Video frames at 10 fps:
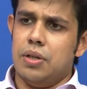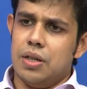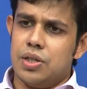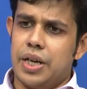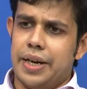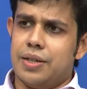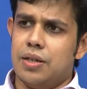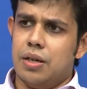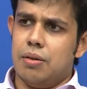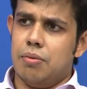state.
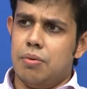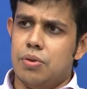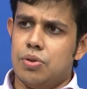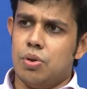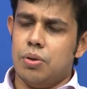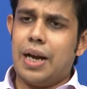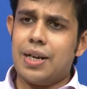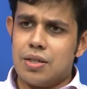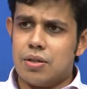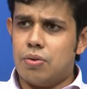So that
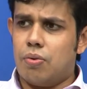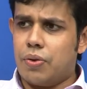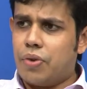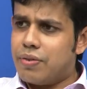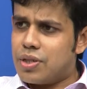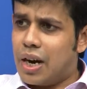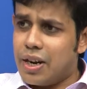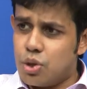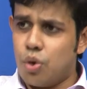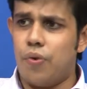is what we have
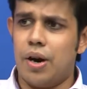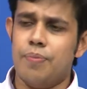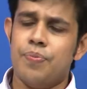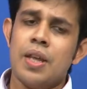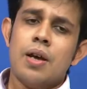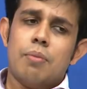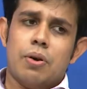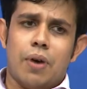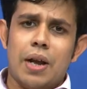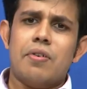studied so far.
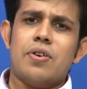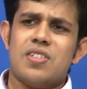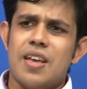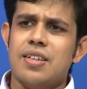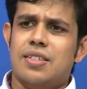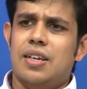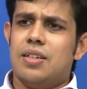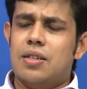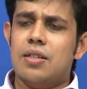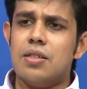But what I want to say is
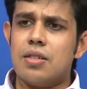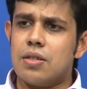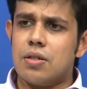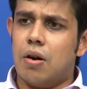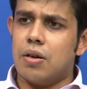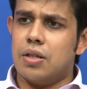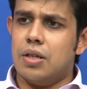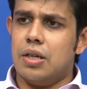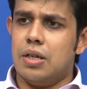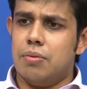that this is not
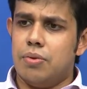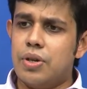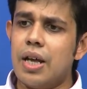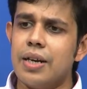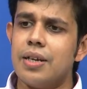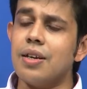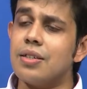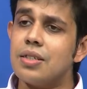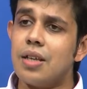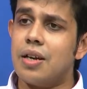the reality
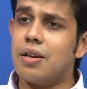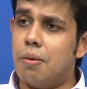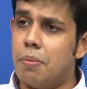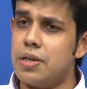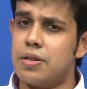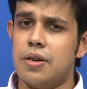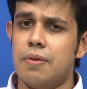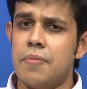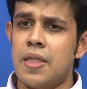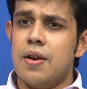inside a combustor.
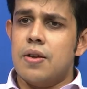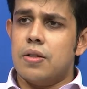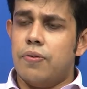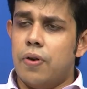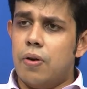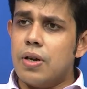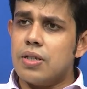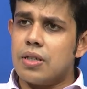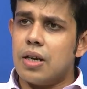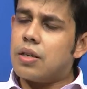The flow
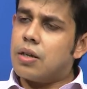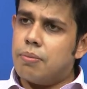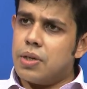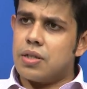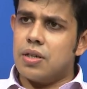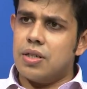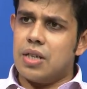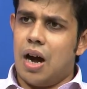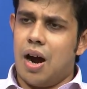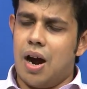inside a combustor is
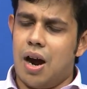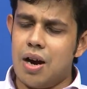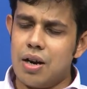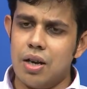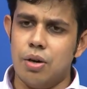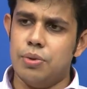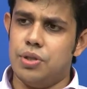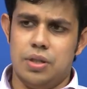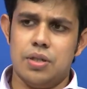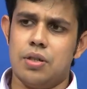hardly
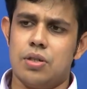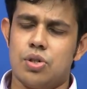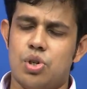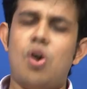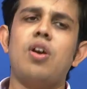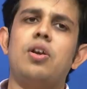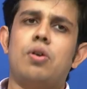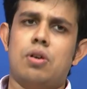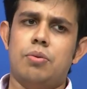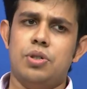homogeneous. It is strongly
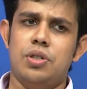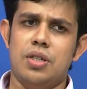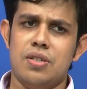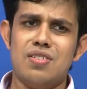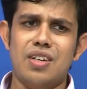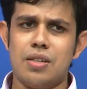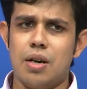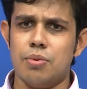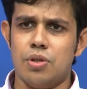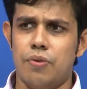non-homogeneous in
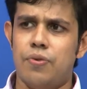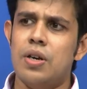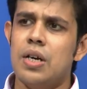terms of